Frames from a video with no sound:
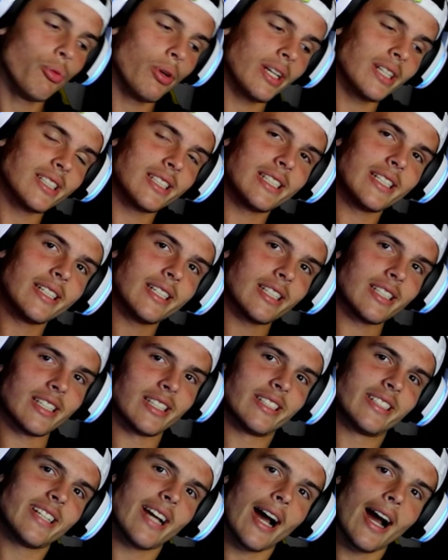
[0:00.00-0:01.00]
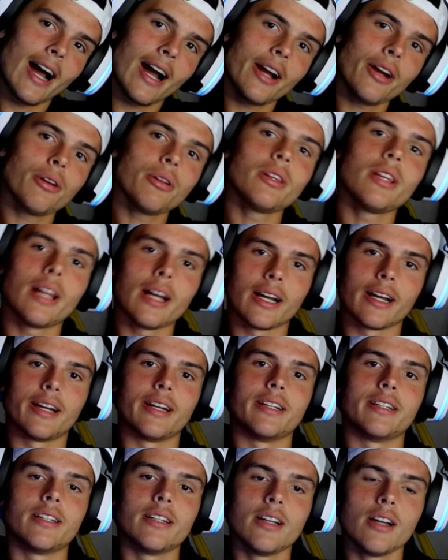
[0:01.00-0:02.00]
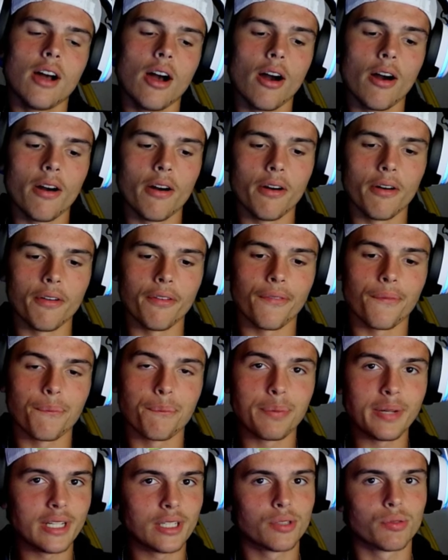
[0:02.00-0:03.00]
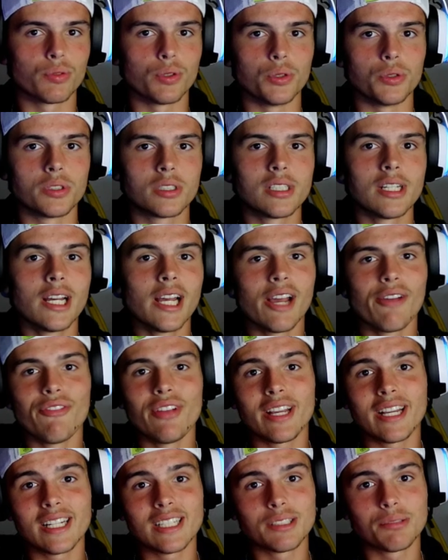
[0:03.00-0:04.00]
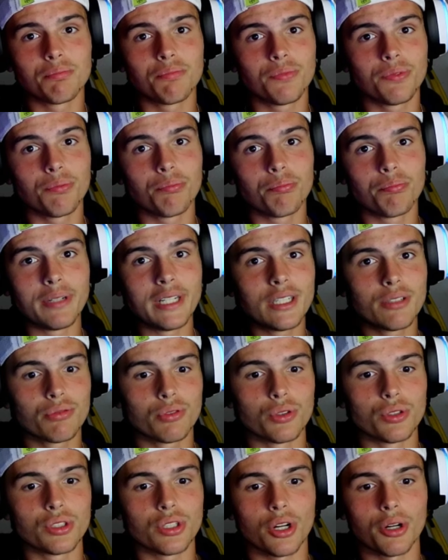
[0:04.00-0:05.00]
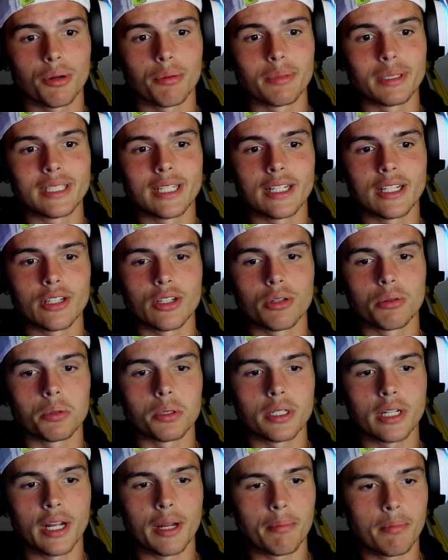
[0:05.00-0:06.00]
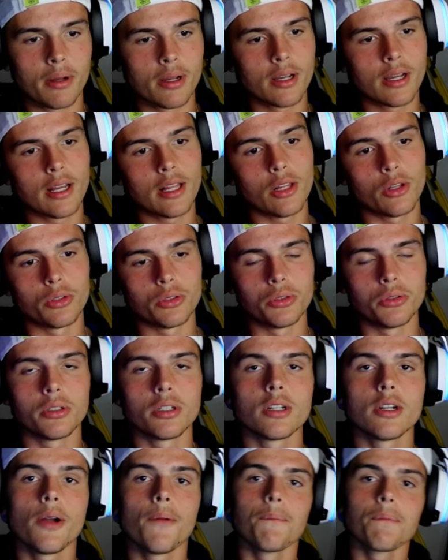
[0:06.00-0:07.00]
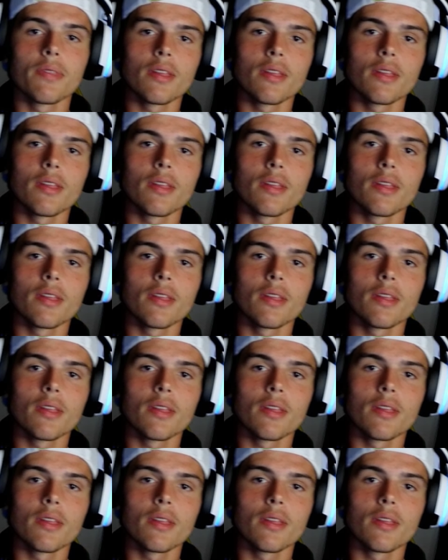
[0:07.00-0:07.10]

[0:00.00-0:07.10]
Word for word: We can see this entire line of beast fruits because beast fruits are gonna be taking over a game. Hello, dude.